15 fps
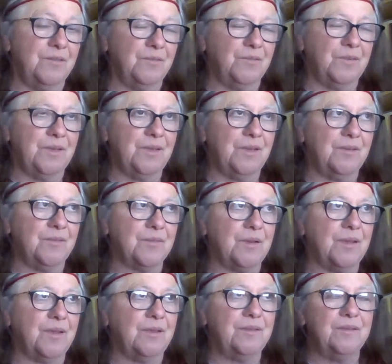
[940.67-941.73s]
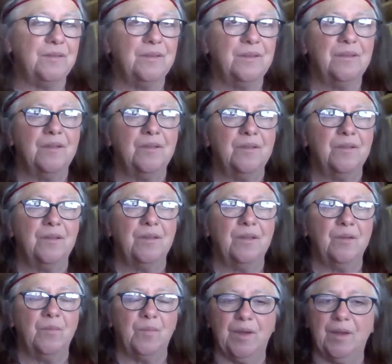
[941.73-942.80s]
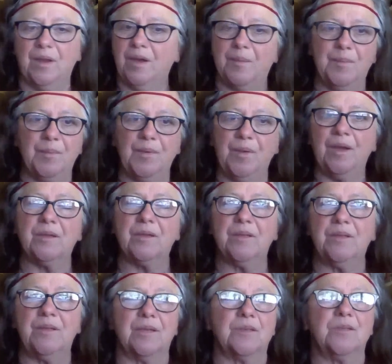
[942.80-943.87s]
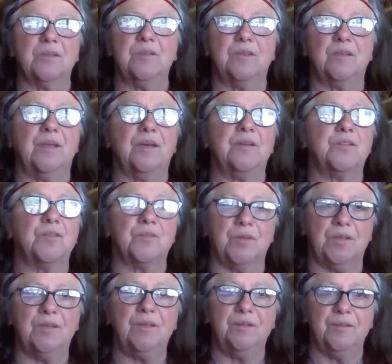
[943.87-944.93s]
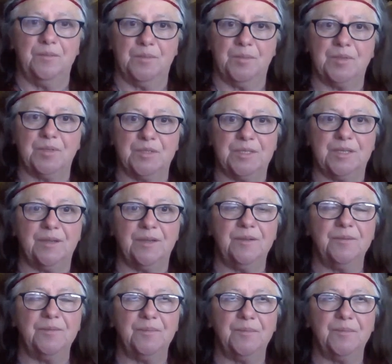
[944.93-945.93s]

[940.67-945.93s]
we need rain, when I'm not connected to that tree per se,